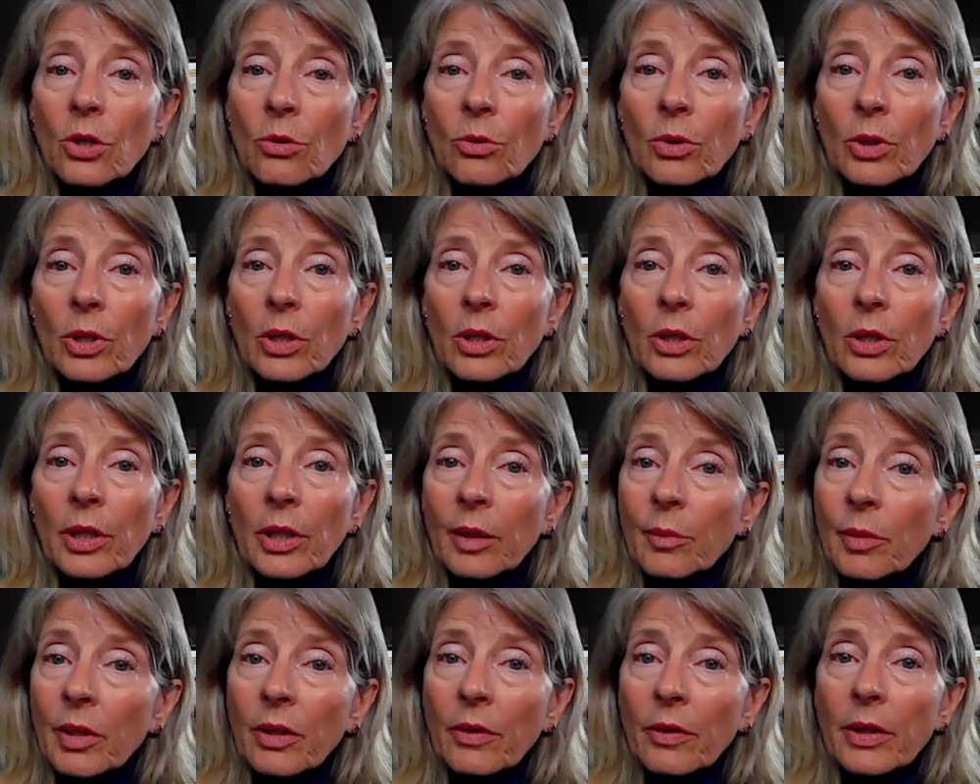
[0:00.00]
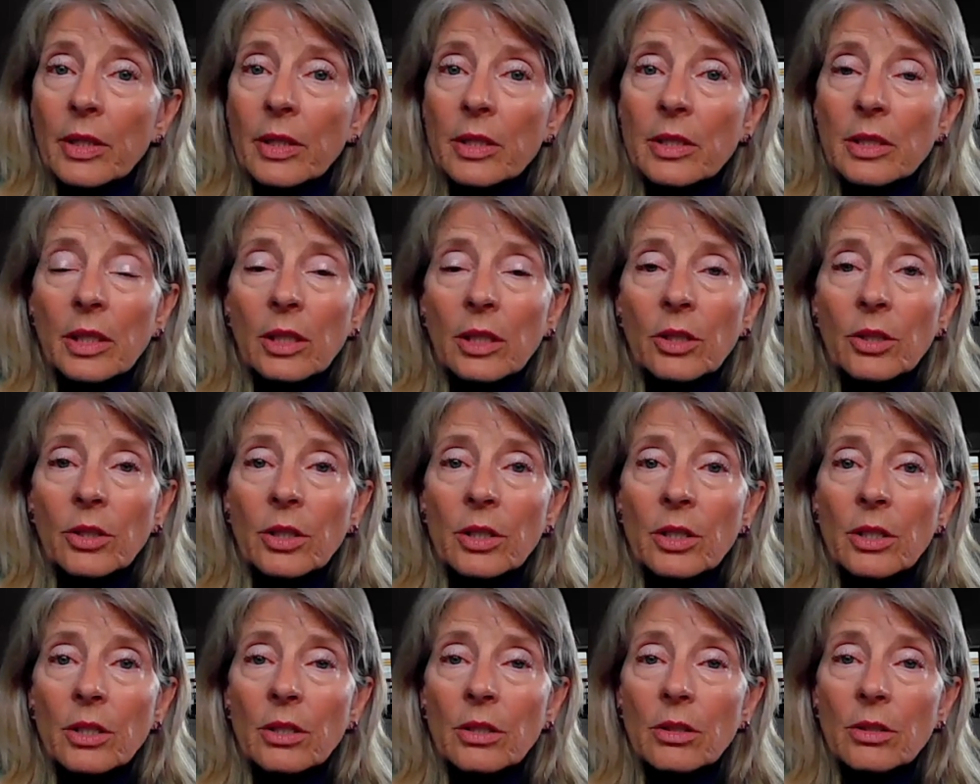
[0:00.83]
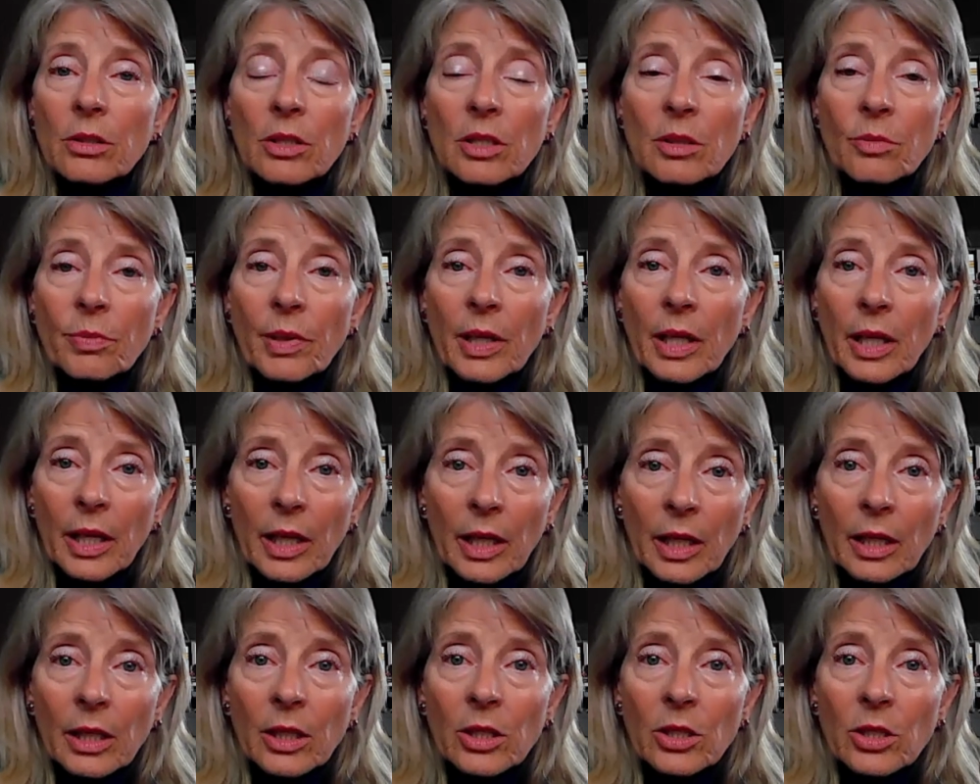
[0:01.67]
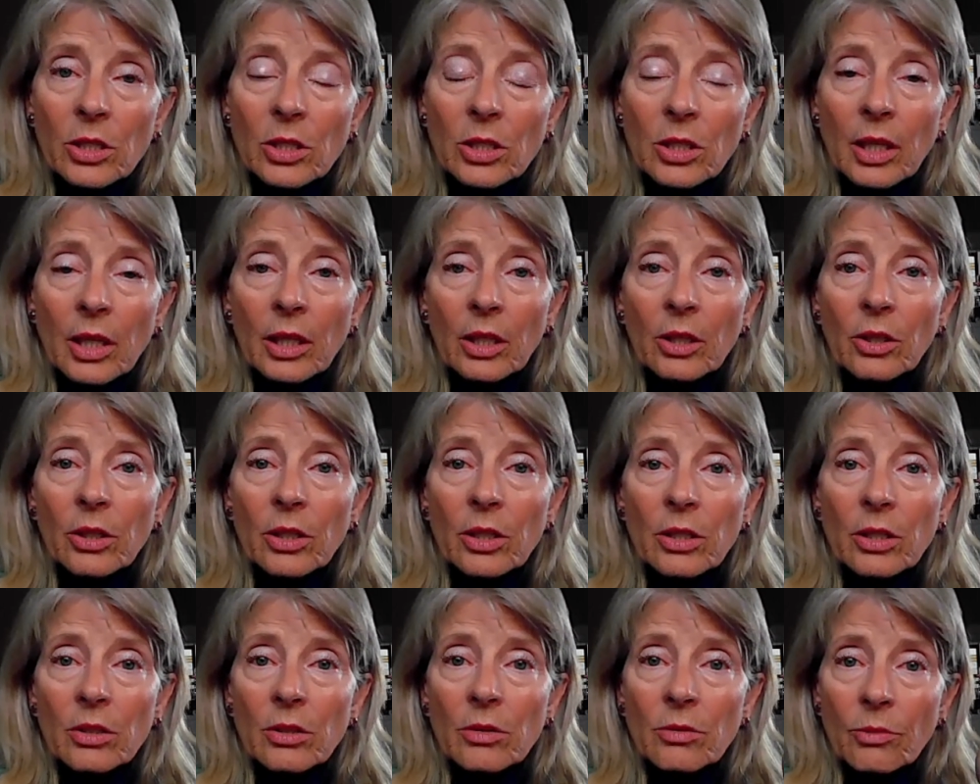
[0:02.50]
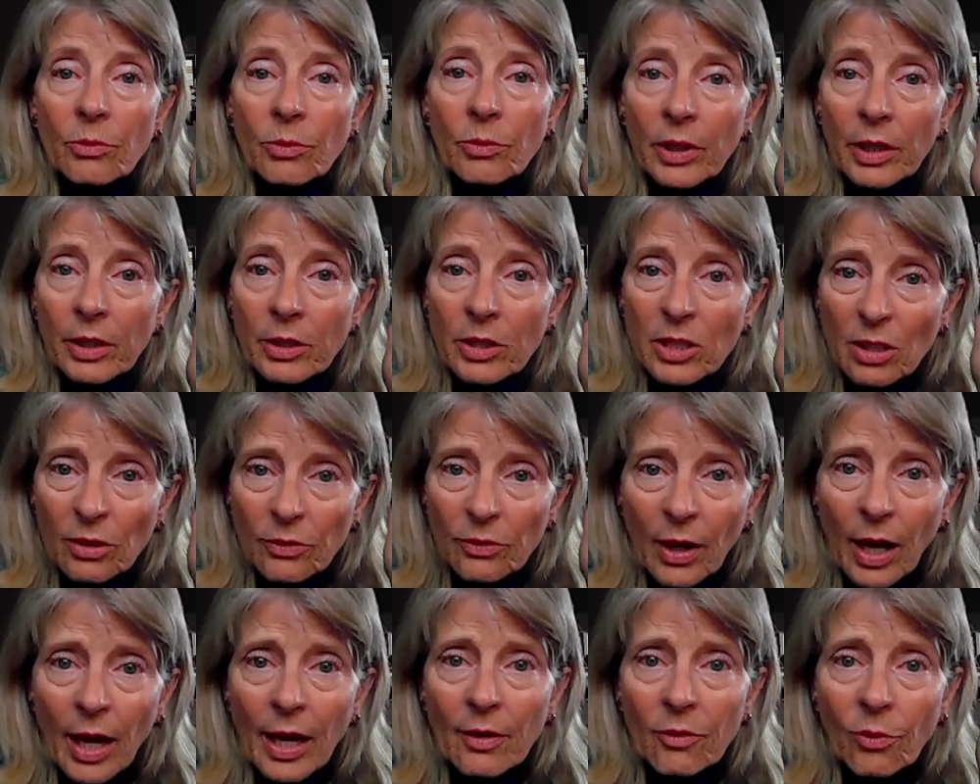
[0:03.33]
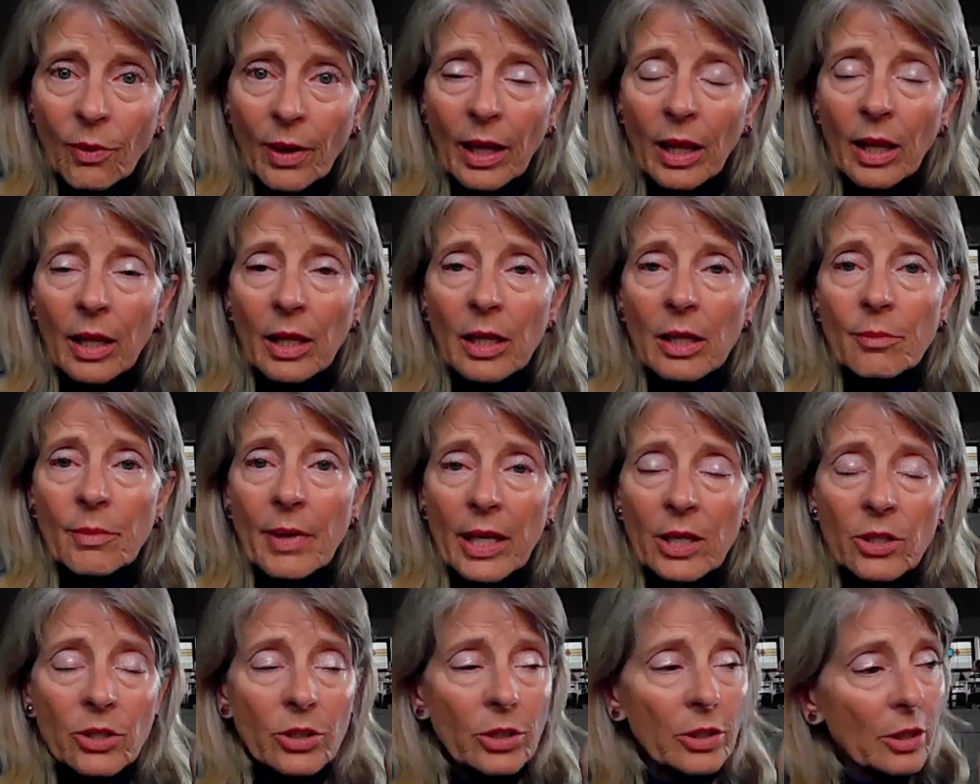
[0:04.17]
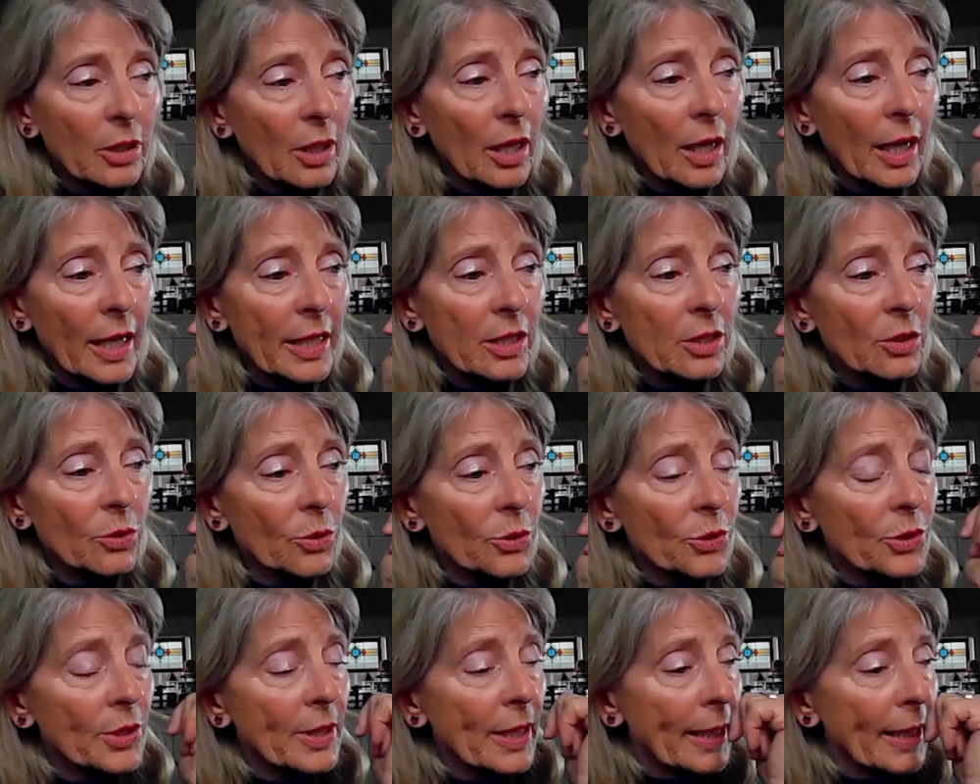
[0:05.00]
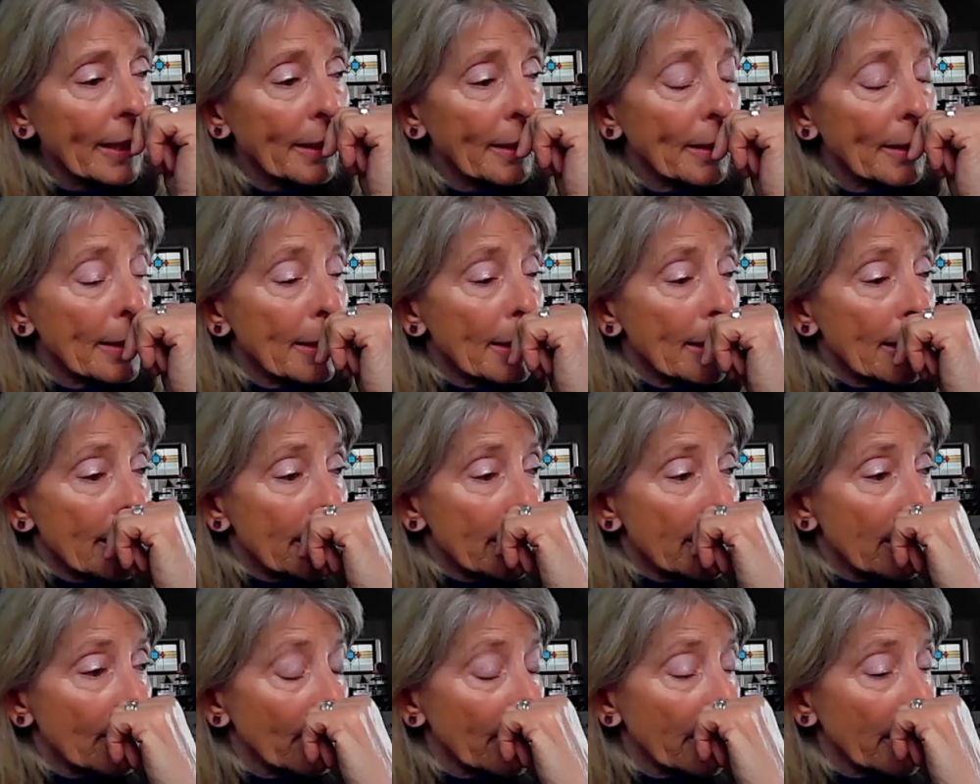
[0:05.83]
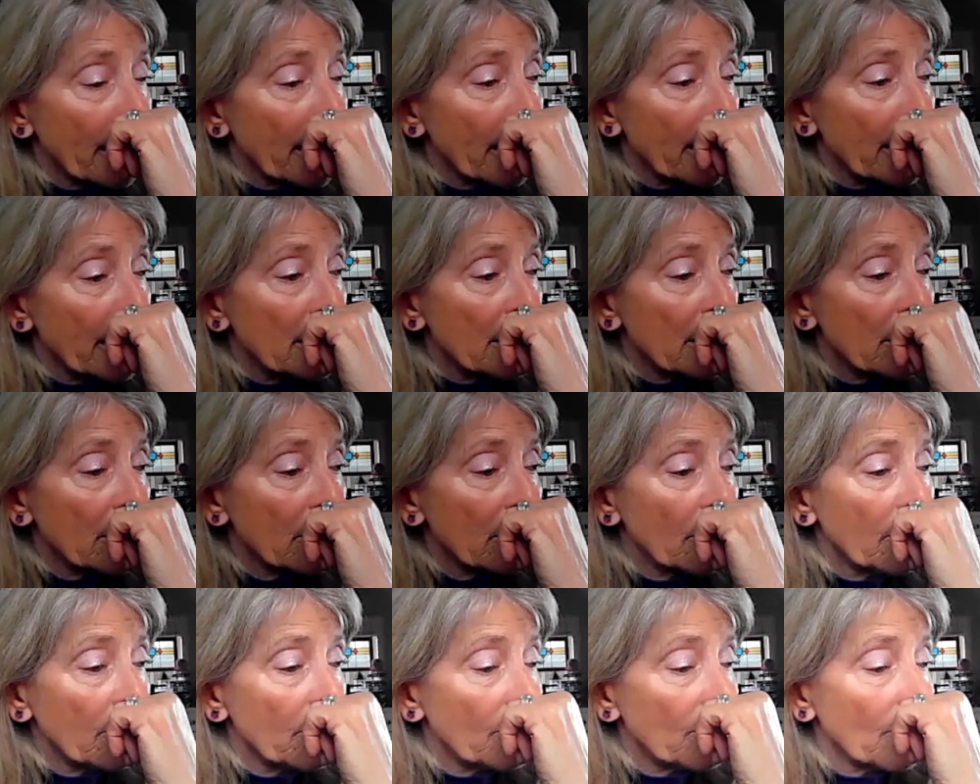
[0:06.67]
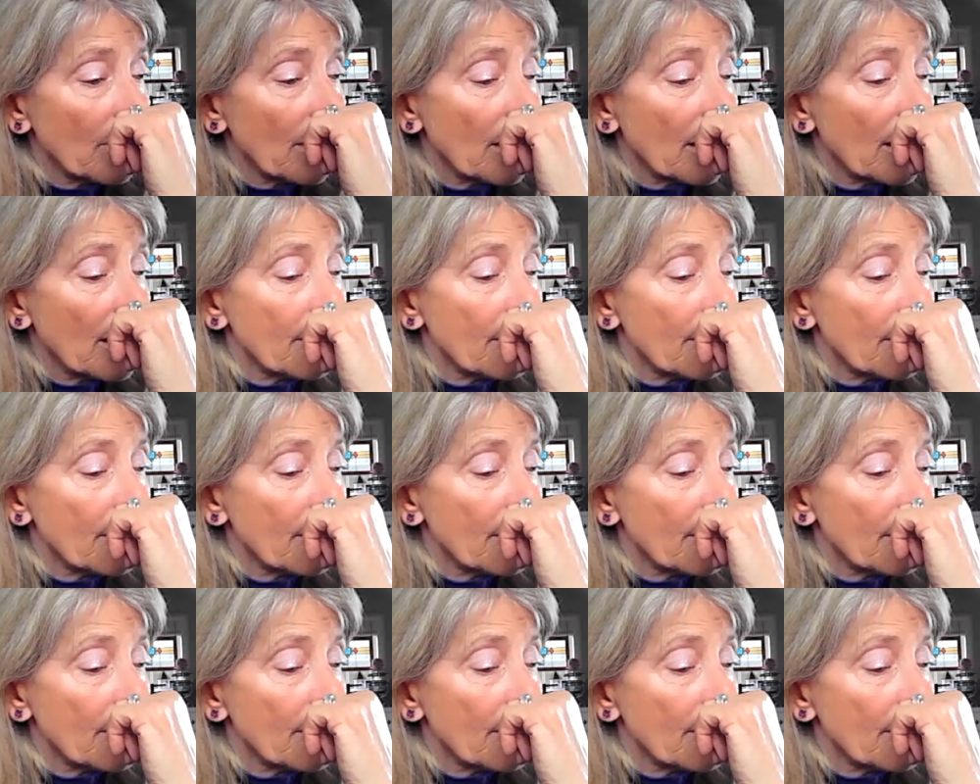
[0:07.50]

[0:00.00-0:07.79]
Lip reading: were immigrants and couldn't speak English and couldn't really survive well in a major high school setting. There were kids who